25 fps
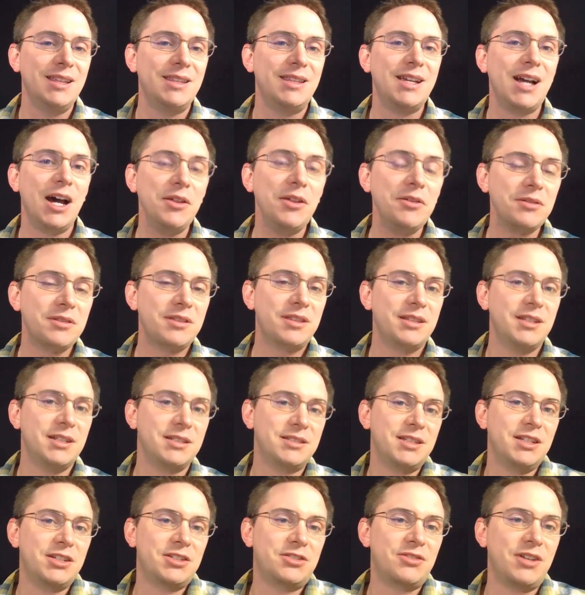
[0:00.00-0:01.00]
The other thing
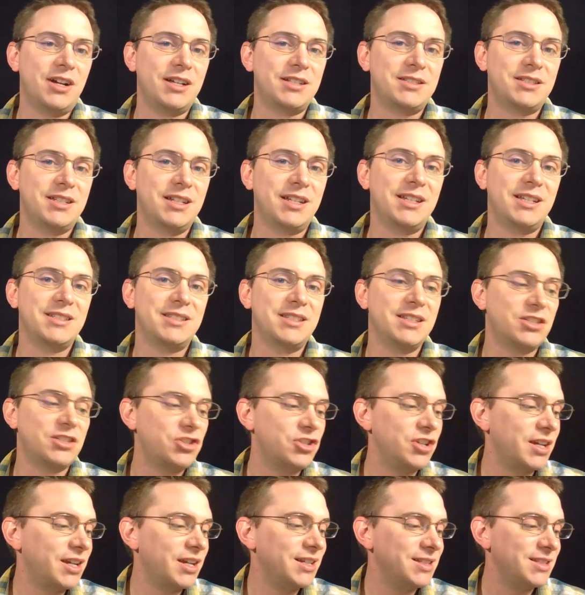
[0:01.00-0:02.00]
that's interesting is that
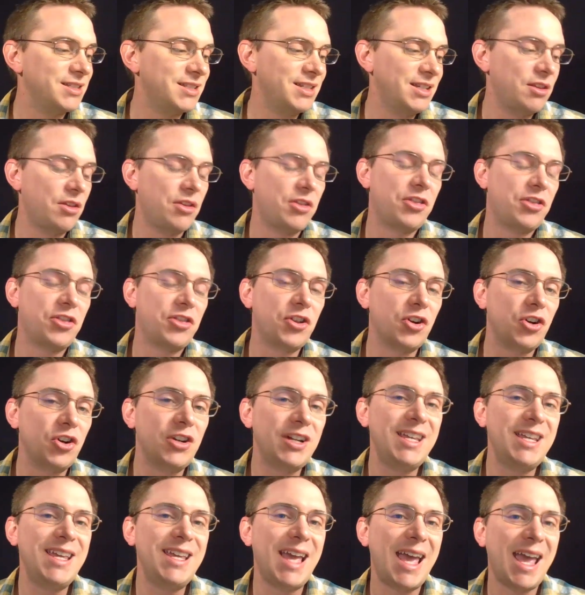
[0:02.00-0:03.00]
chickens need
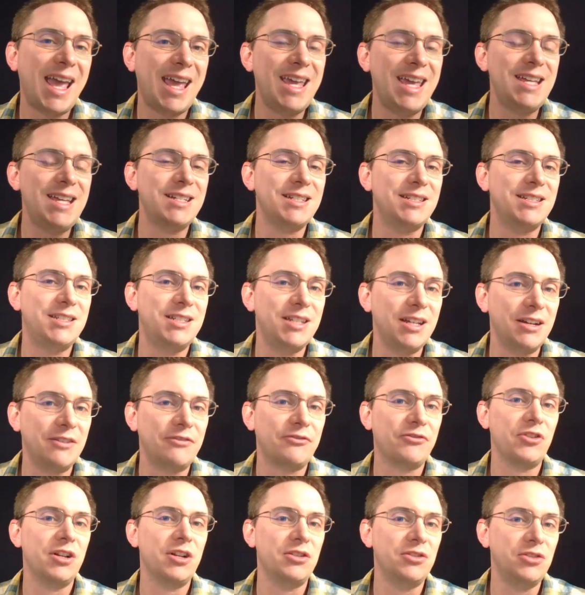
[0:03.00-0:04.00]
38
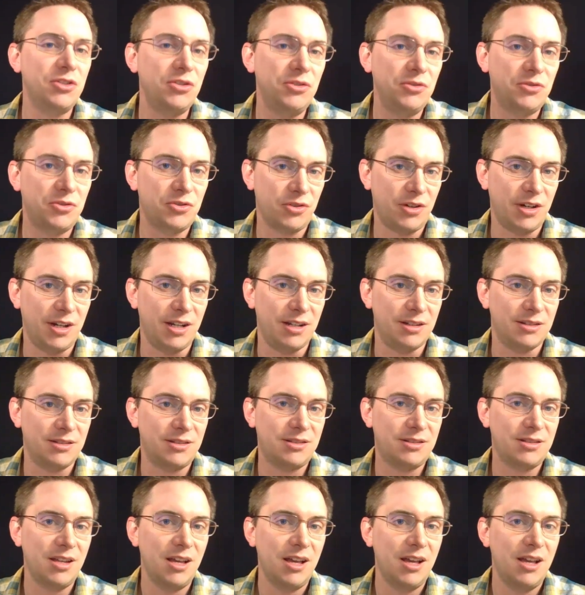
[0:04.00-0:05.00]
different
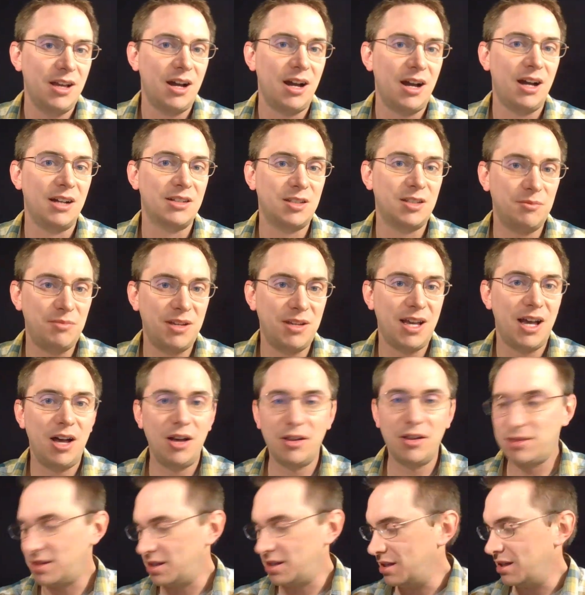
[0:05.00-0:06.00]
nutrients uh, to be
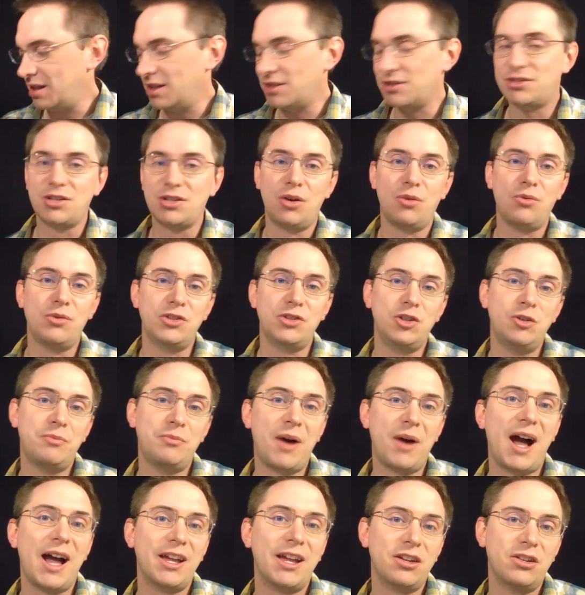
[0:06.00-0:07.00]
healthy. And so when you
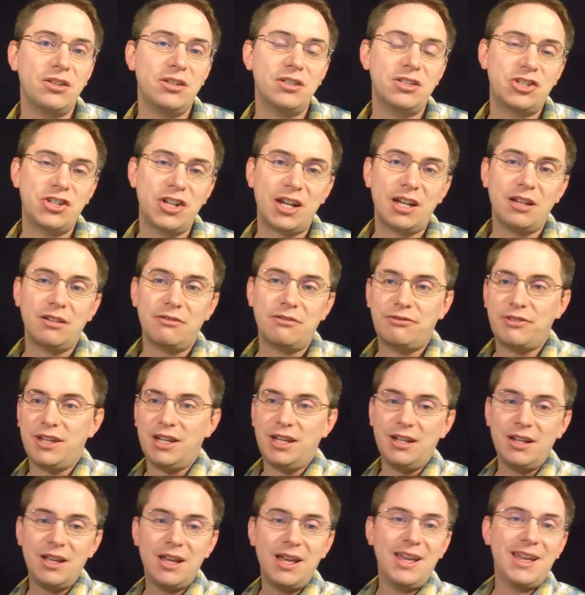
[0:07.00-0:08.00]
buy good chicken
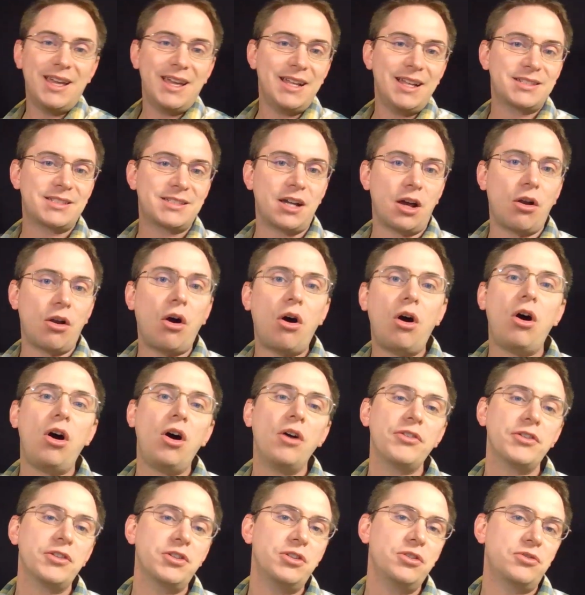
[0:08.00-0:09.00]
feed, it's got
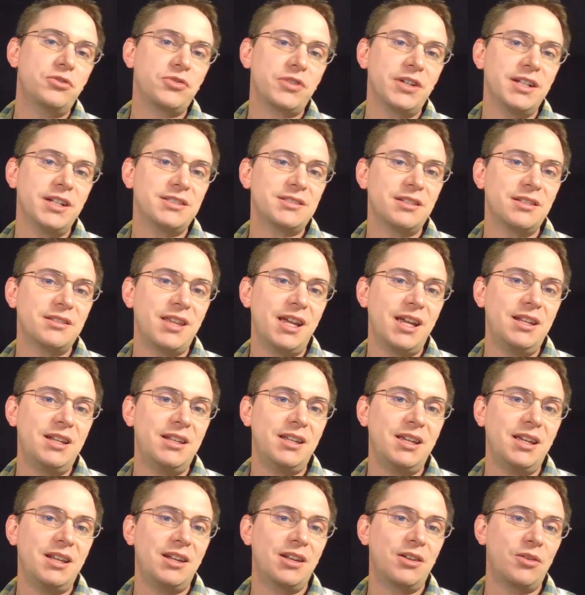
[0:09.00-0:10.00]
all the nutrients that they
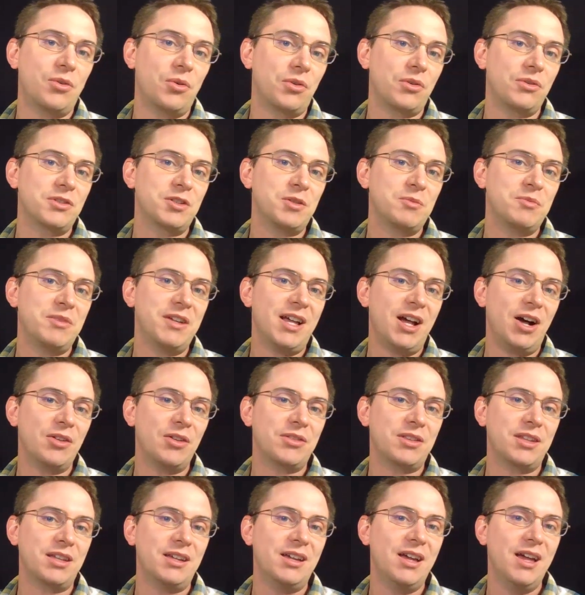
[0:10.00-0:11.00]
need in order to be
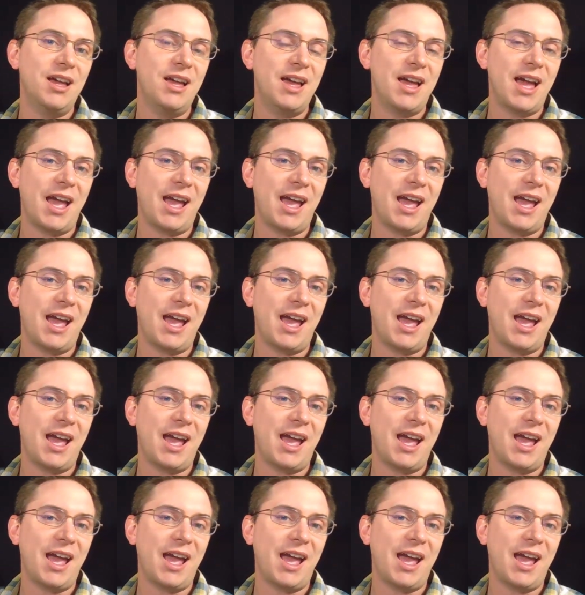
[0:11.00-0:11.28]
healthy